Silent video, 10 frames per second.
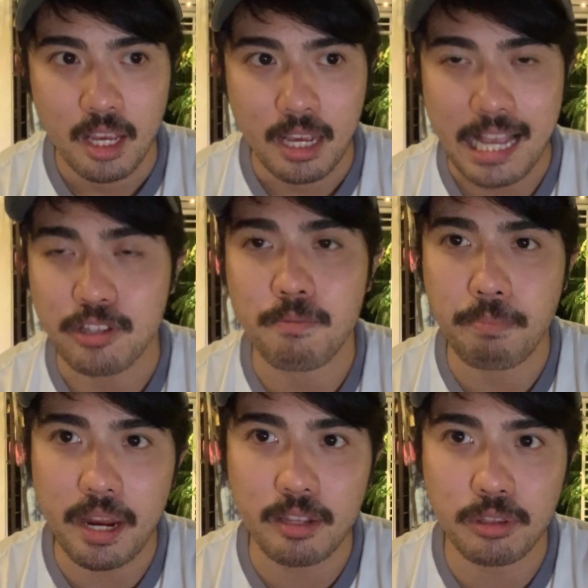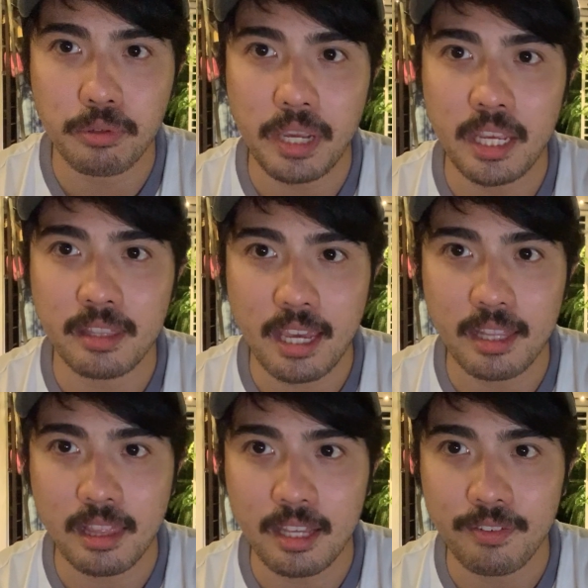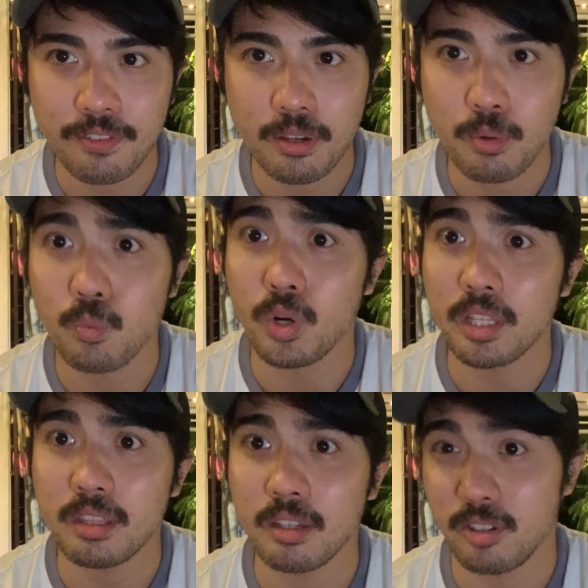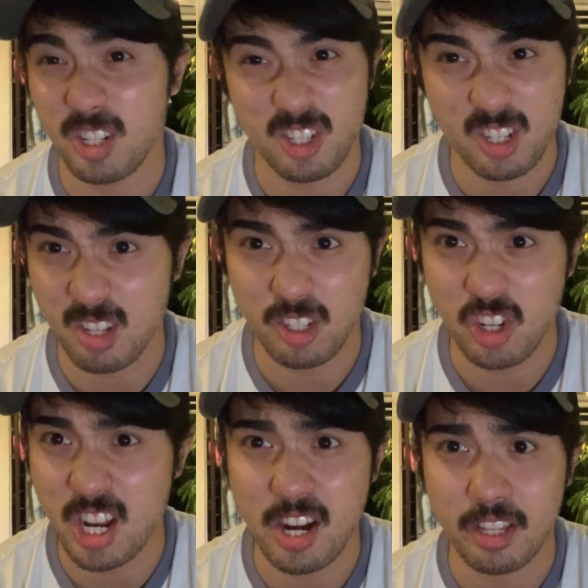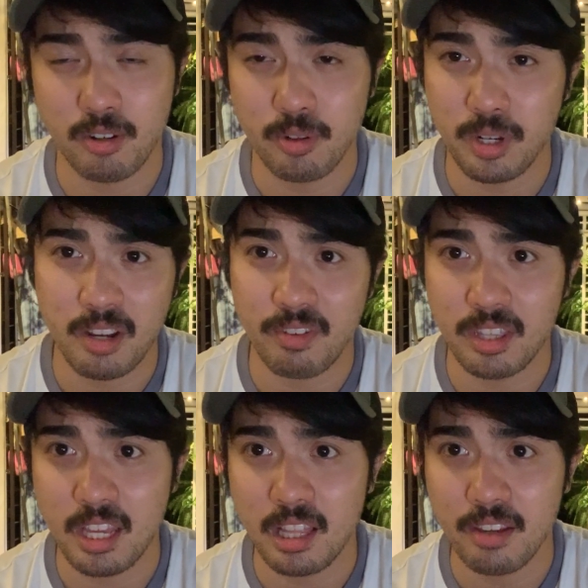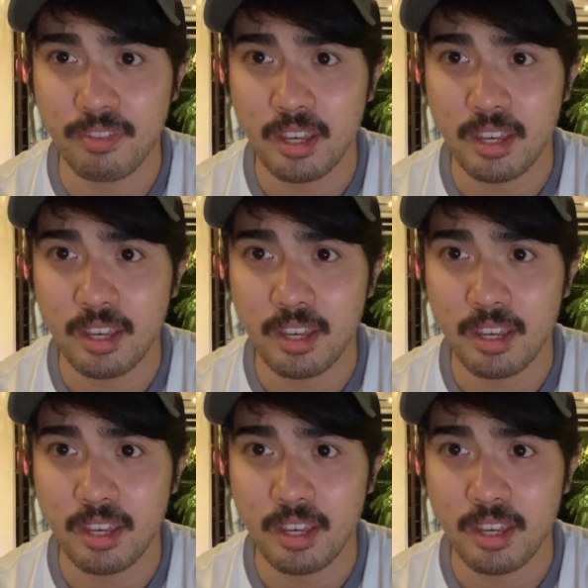As compared to a deadlift, or just a generic or whatever deadlift,